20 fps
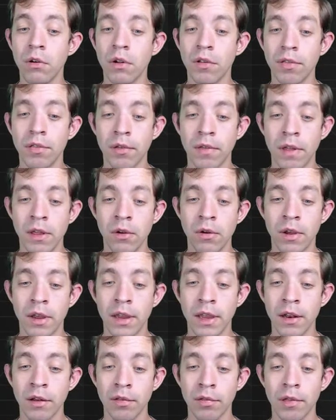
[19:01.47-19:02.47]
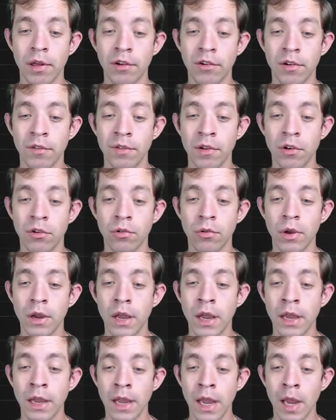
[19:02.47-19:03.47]
it so that you can get a selection of
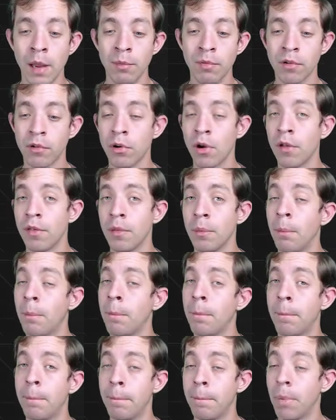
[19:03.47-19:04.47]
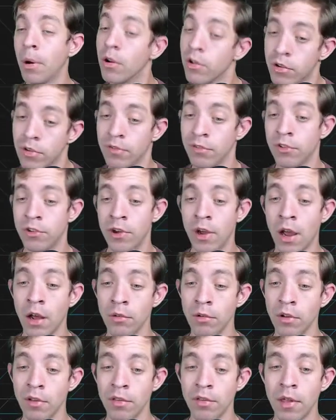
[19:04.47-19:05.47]
intriguing games across a bunch of
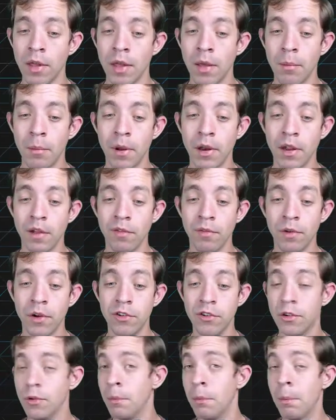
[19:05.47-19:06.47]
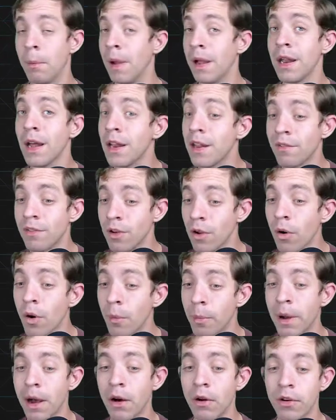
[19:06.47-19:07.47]
genres, many of which you might not even know
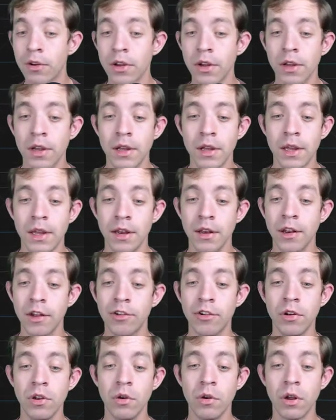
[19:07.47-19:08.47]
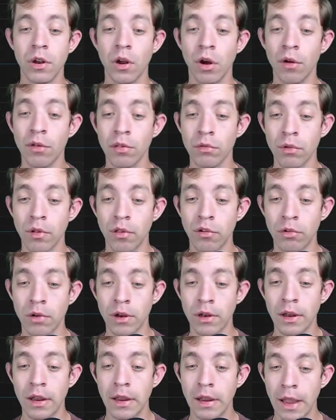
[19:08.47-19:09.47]
about. In addition, you can also
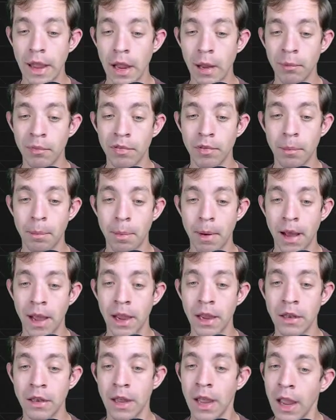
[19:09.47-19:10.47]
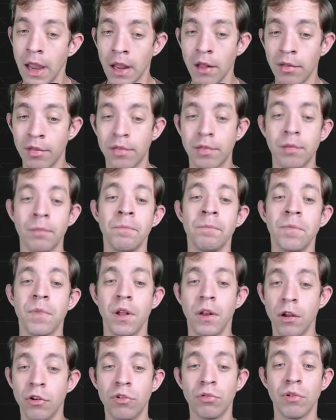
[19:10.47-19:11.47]
restrict games by tags.
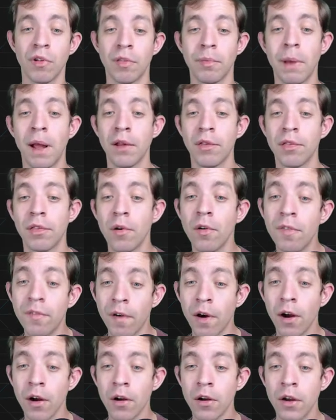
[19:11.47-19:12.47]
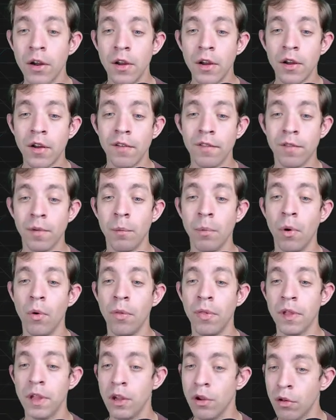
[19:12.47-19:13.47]
Initial response so far from
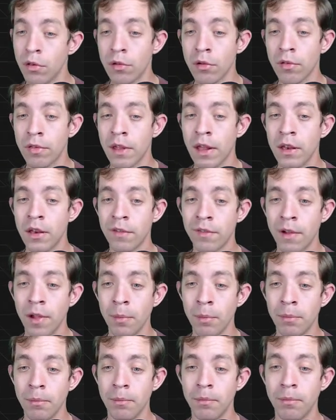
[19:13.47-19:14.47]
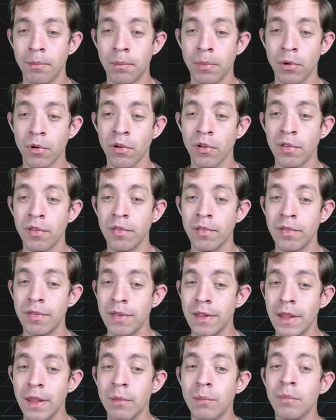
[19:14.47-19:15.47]
both users and developers
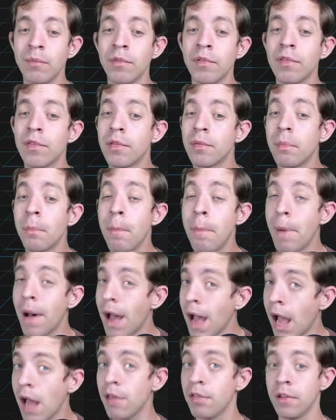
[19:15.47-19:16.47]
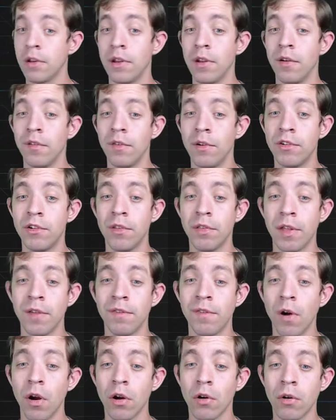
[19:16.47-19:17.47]
seems positive, which is a
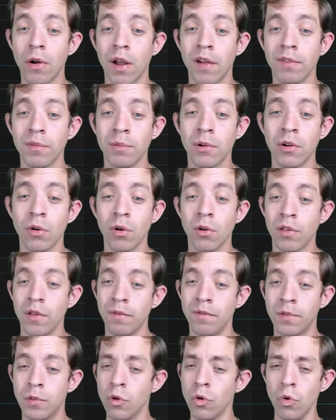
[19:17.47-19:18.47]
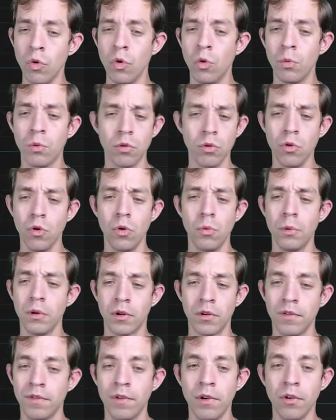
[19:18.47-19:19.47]
far cry from the torrents of doom, gloom, and
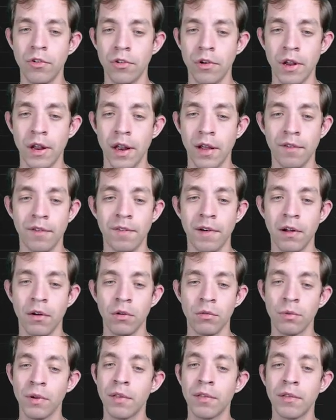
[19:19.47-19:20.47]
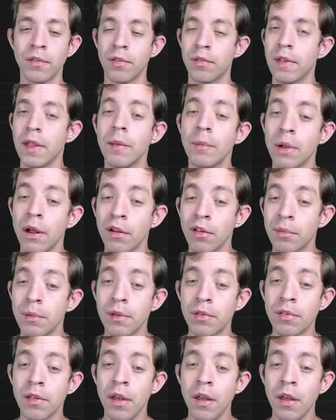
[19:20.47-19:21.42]
confusion that have followed recent Steam announcements.